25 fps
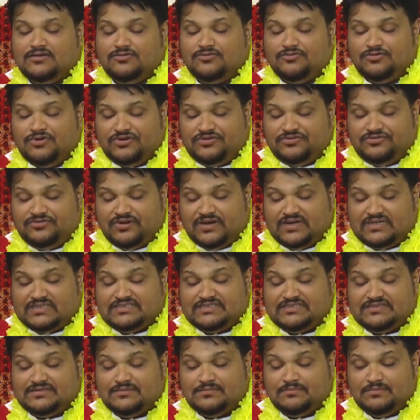
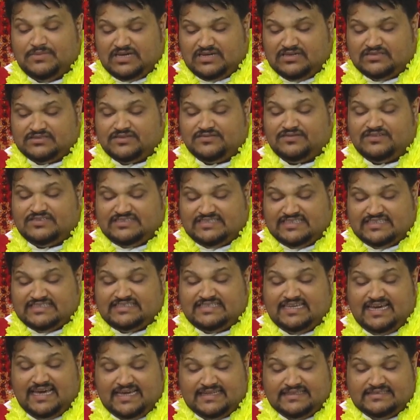Rudraksh because of the
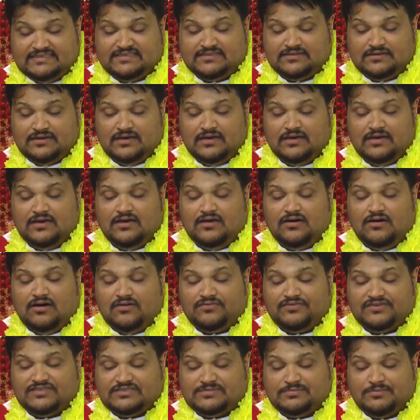six heads
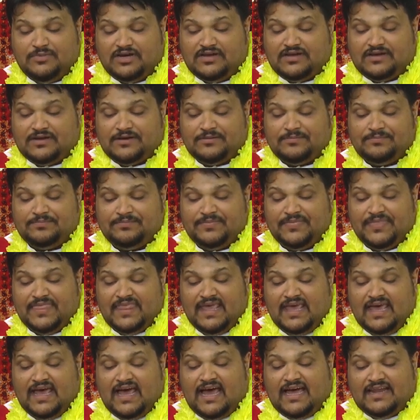of his mother.
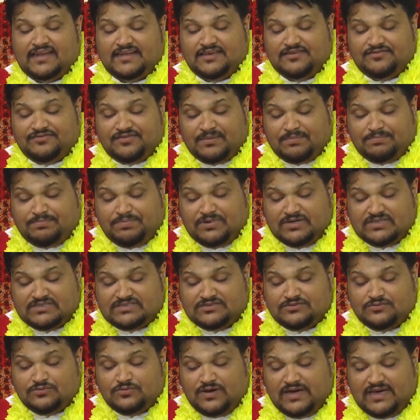And if a
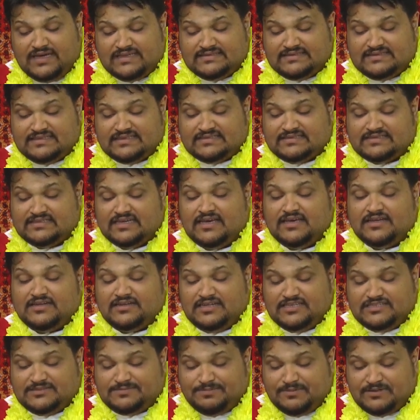person wears this,
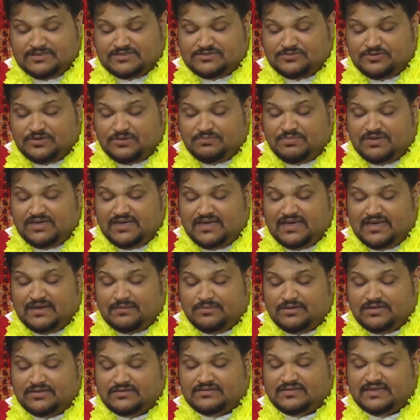this person would be
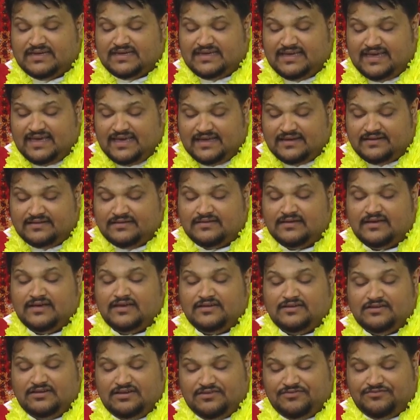able to gain
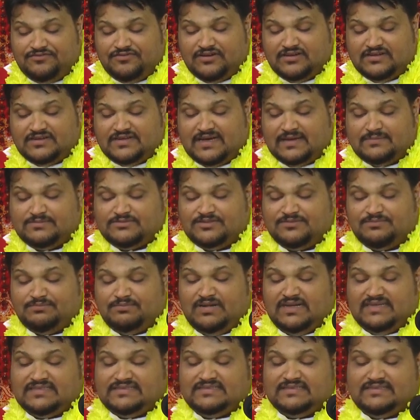different types of
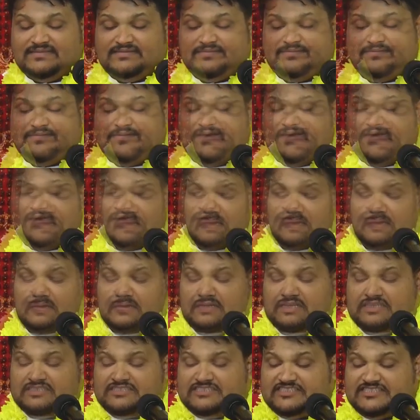blessing.
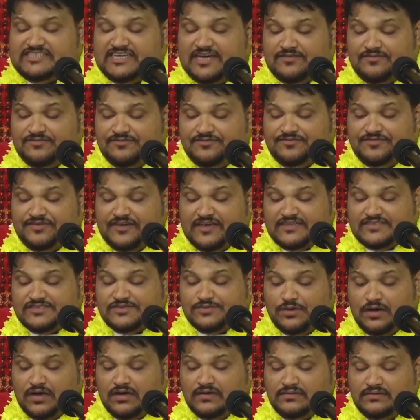The seven
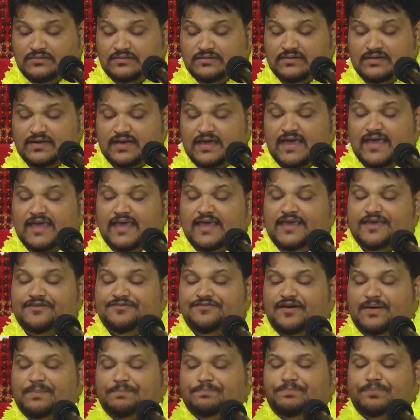faced one,
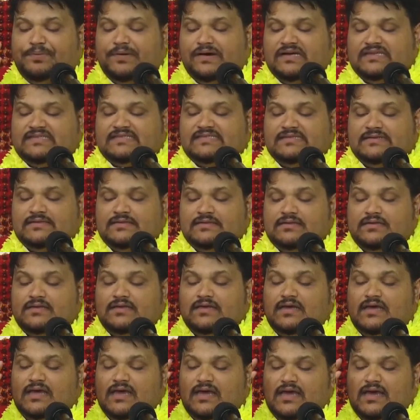if a person
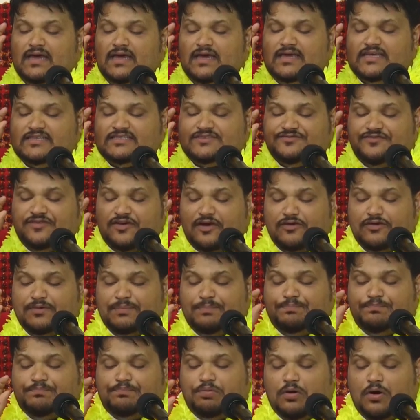is very
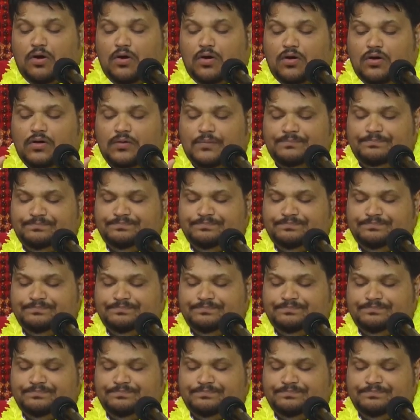poor,